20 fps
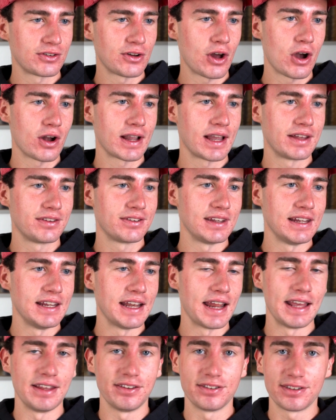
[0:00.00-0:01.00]
stock has
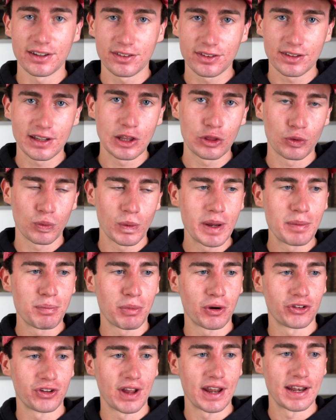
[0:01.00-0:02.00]
seen a
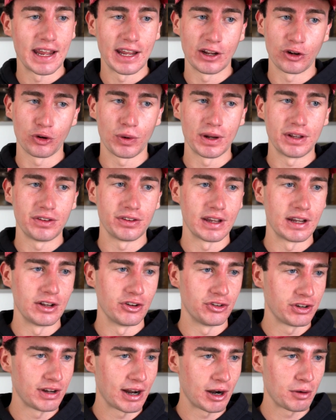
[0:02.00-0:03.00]
63% increase in
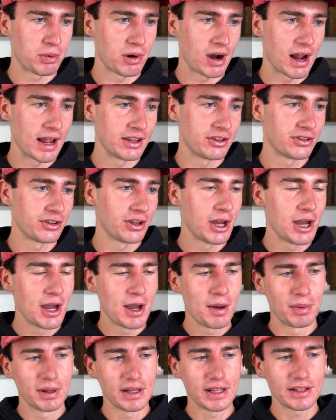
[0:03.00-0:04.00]
share price.
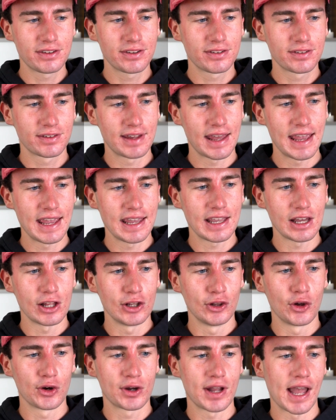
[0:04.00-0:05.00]
But let's take a
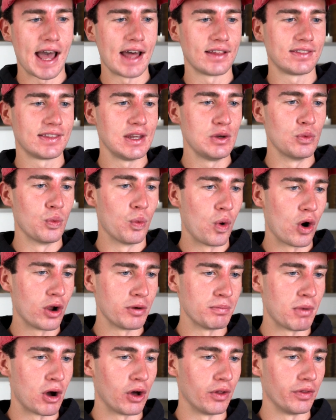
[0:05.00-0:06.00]
look at the
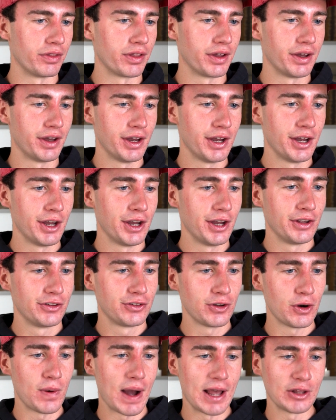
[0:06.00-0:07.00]
one month.
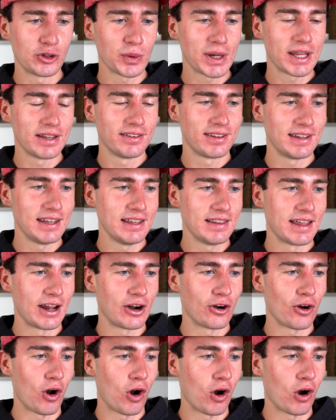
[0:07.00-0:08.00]
So as we can see,
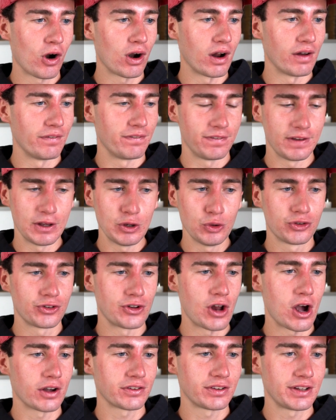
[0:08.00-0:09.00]
there are a few
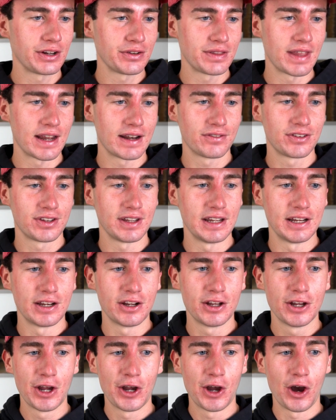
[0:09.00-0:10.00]
stocks here that have
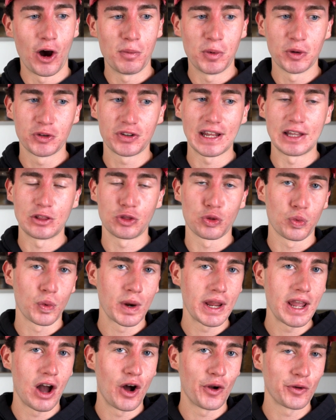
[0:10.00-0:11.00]
seen almost a
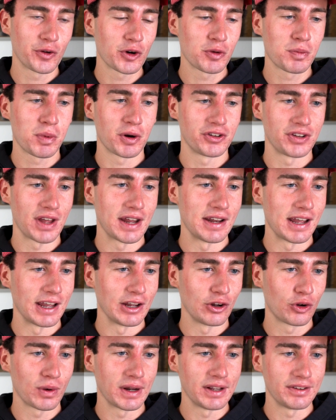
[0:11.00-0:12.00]
300%
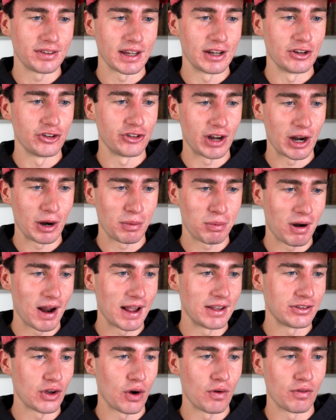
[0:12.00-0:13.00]
increase in share
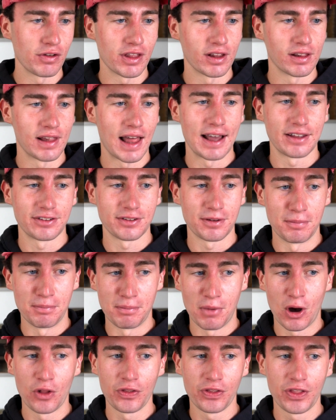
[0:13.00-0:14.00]
price over the last
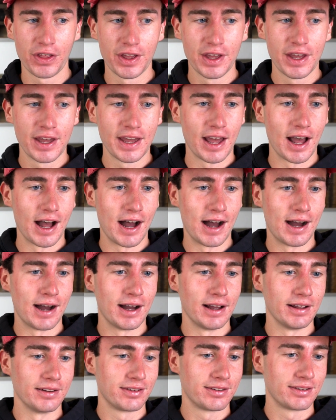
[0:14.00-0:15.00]
month.
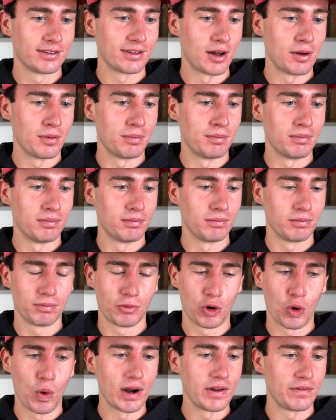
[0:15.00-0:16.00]
Uh, some
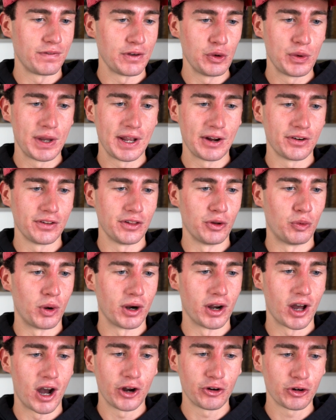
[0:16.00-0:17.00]
quite a few here in the
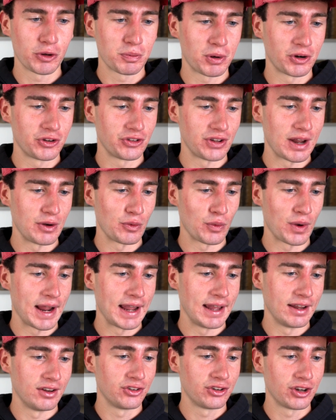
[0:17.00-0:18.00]
100%
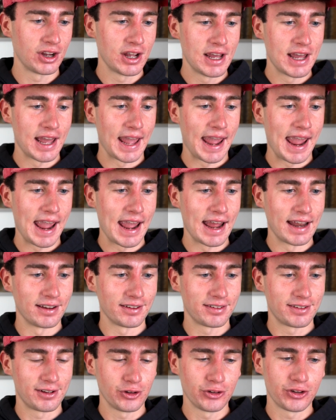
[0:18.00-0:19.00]
range
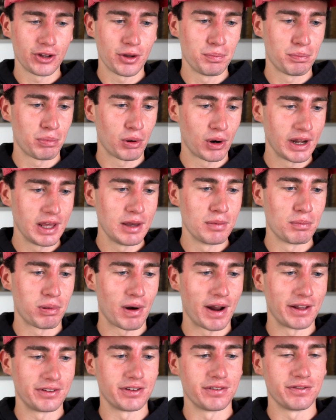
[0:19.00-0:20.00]
and still some pretty
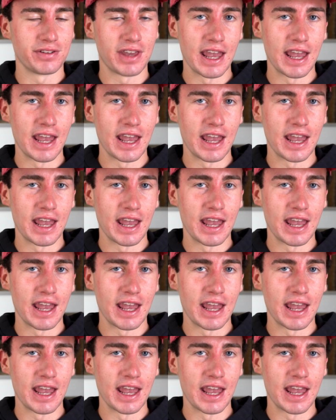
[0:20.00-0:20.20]
impressive